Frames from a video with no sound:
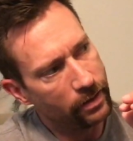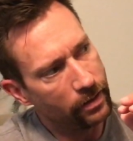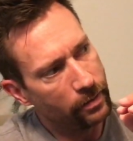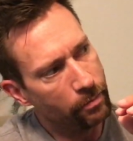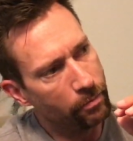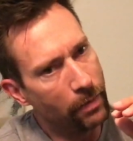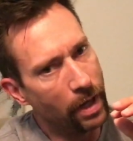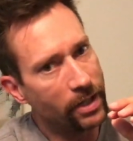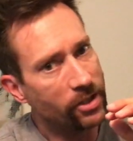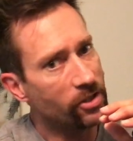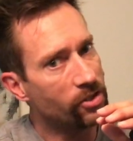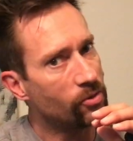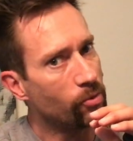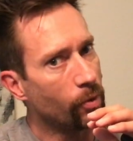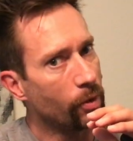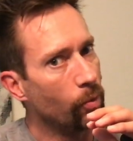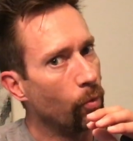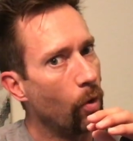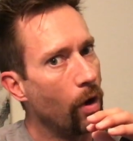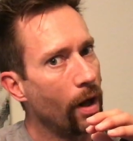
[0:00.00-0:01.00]
much as
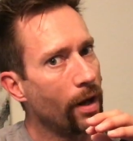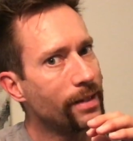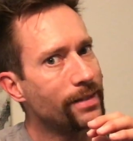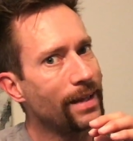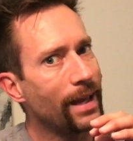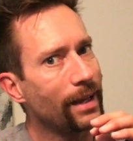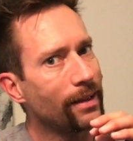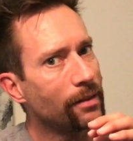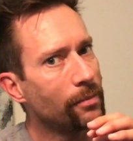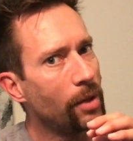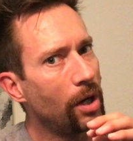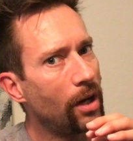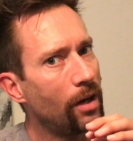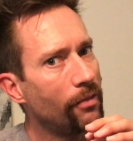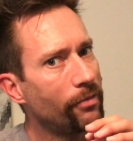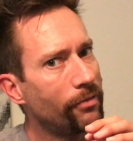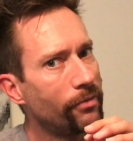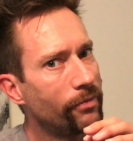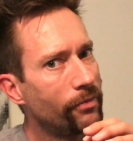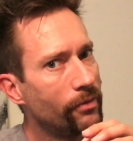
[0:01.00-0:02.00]
we want to take them
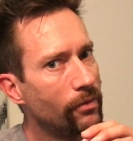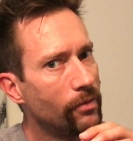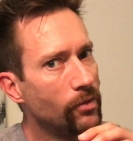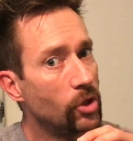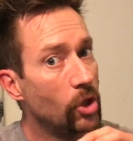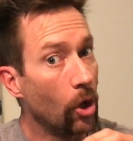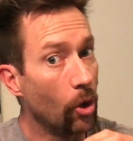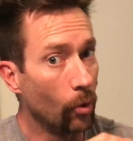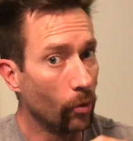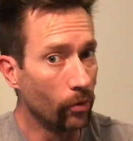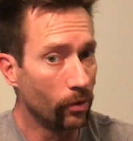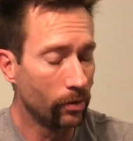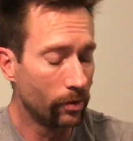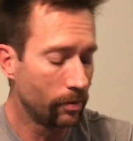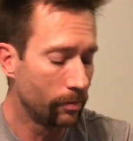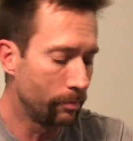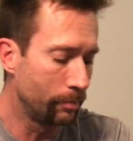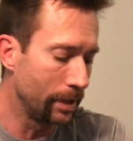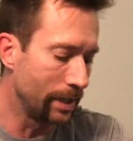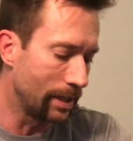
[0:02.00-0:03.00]
off, don't,
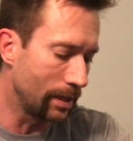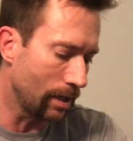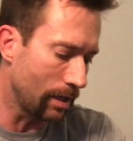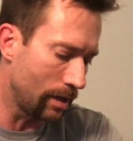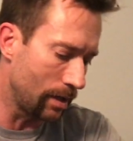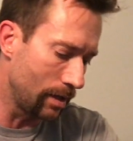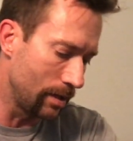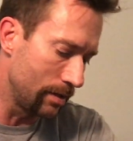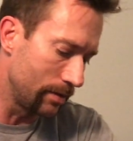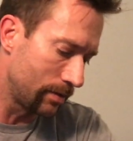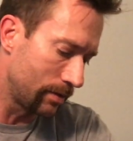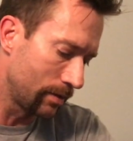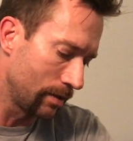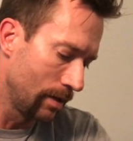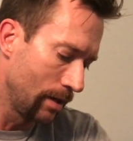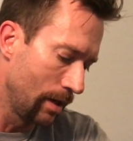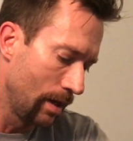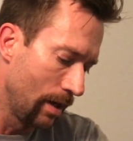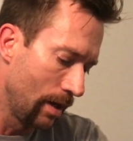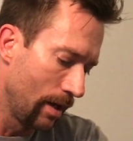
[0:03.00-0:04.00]
because
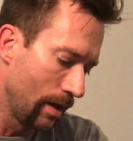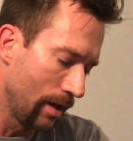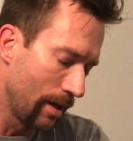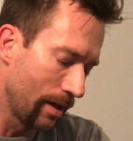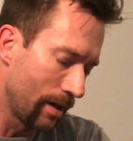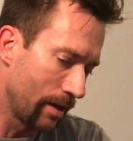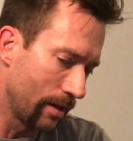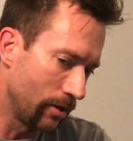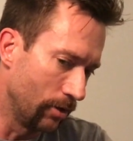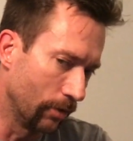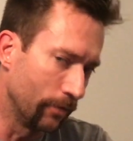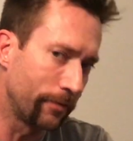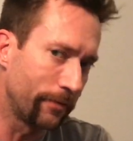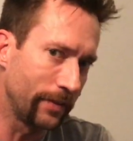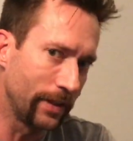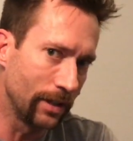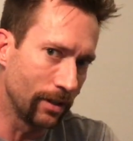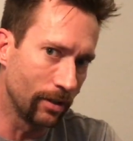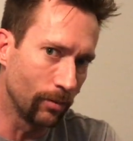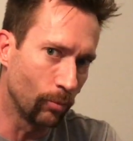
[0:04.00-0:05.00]
you'll
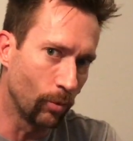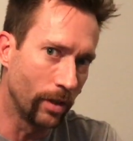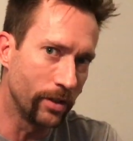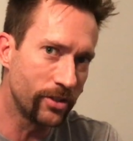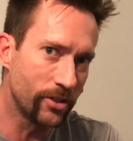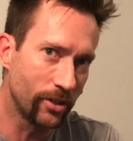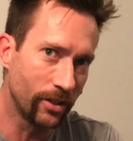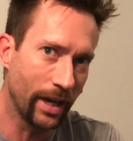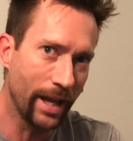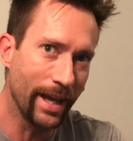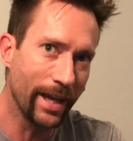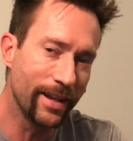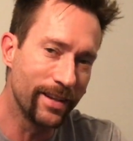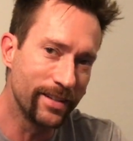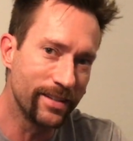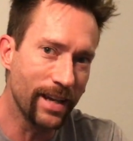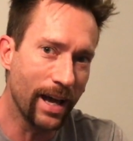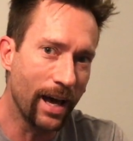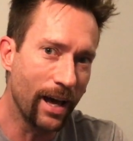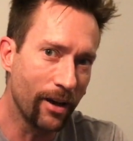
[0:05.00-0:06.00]
feel once your hand
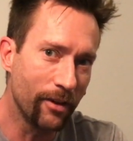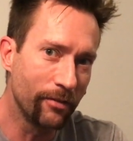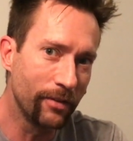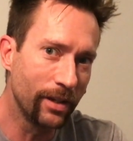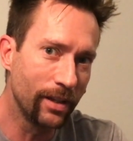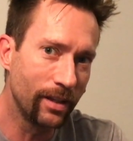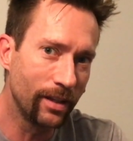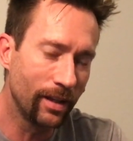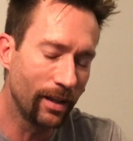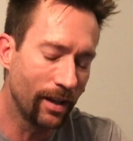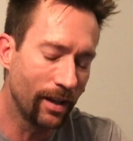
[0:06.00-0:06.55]
is out of it,